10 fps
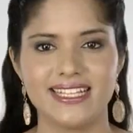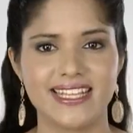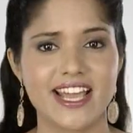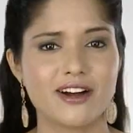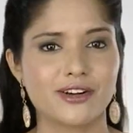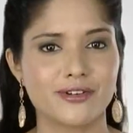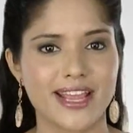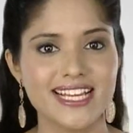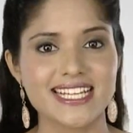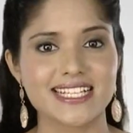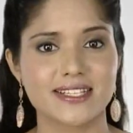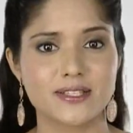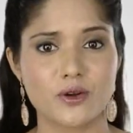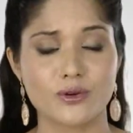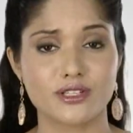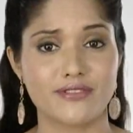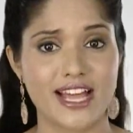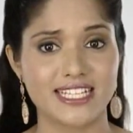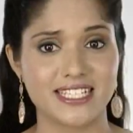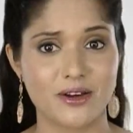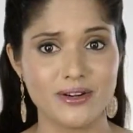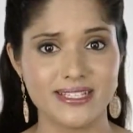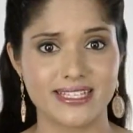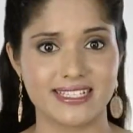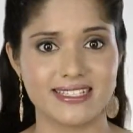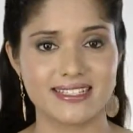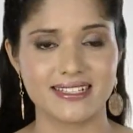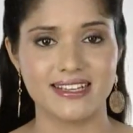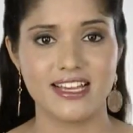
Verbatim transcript: They are great as a source of antioxidants.